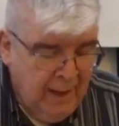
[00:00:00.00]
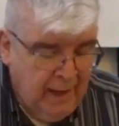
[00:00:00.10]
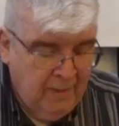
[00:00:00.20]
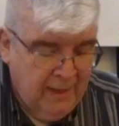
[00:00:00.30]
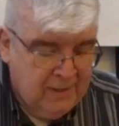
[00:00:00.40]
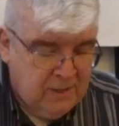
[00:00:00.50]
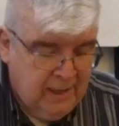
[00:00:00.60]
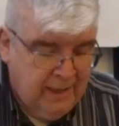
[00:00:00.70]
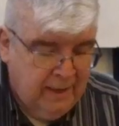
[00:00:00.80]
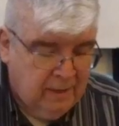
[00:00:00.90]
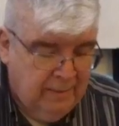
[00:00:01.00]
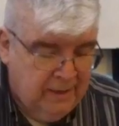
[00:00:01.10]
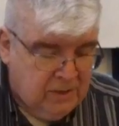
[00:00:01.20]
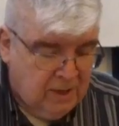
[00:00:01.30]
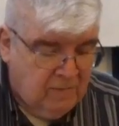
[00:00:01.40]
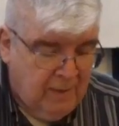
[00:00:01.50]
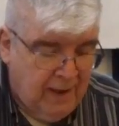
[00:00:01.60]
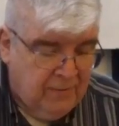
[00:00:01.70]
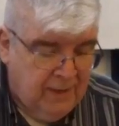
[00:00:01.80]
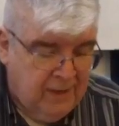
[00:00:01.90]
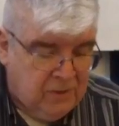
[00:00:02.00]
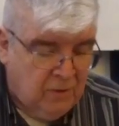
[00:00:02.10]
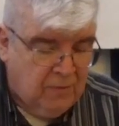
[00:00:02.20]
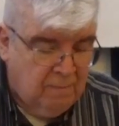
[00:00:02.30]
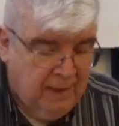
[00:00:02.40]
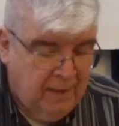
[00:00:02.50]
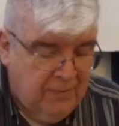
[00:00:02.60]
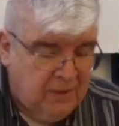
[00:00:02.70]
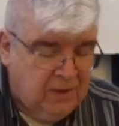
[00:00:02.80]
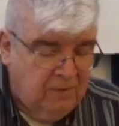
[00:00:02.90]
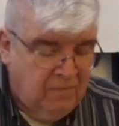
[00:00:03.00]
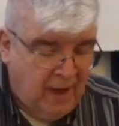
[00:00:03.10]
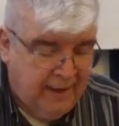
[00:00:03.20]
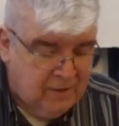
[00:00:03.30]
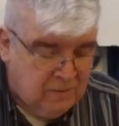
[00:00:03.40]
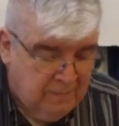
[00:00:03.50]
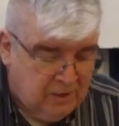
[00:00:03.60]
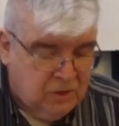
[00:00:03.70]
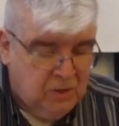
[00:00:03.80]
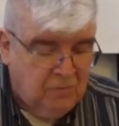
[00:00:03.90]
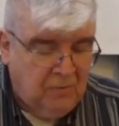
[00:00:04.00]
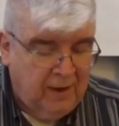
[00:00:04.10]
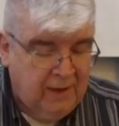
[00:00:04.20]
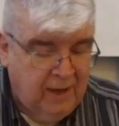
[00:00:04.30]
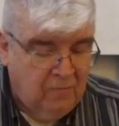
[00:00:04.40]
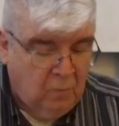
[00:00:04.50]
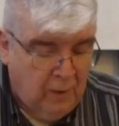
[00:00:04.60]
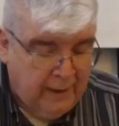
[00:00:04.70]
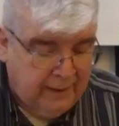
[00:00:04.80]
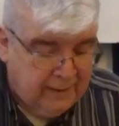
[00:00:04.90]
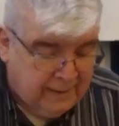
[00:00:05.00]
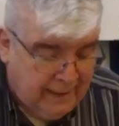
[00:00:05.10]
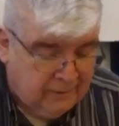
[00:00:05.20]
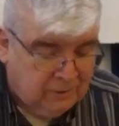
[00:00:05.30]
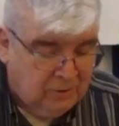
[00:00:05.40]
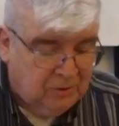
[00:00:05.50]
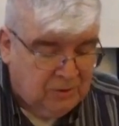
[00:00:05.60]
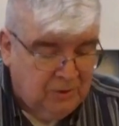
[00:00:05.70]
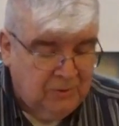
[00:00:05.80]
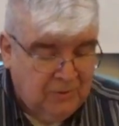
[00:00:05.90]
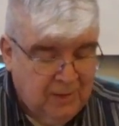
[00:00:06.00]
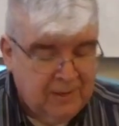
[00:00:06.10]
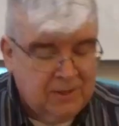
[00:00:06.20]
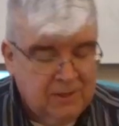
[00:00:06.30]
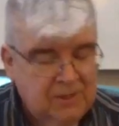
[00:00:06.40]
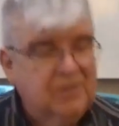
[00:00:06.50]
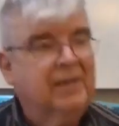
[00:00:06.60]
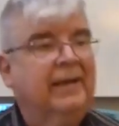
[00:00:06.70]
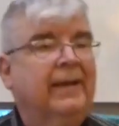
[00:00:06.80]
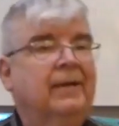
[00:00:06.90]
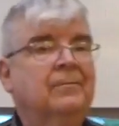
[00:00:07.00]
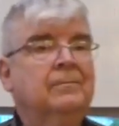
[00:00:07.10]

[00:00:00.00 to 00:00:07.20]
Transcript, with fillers: and then said he unto me, Son of man, these are the men that devise mischief and give wicked counsel to this city.